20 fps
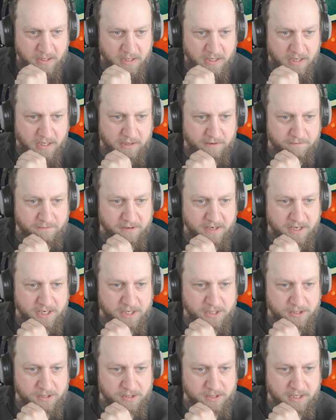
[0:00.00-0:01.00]
Every
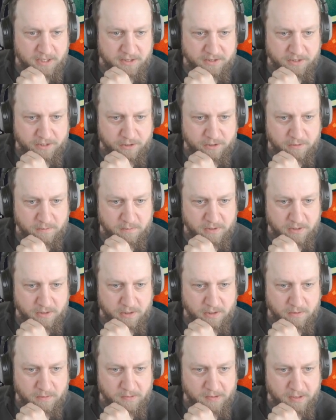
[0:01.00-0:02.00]
agent has a human
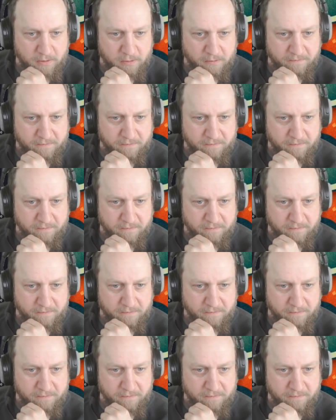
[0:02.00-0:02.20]
owner who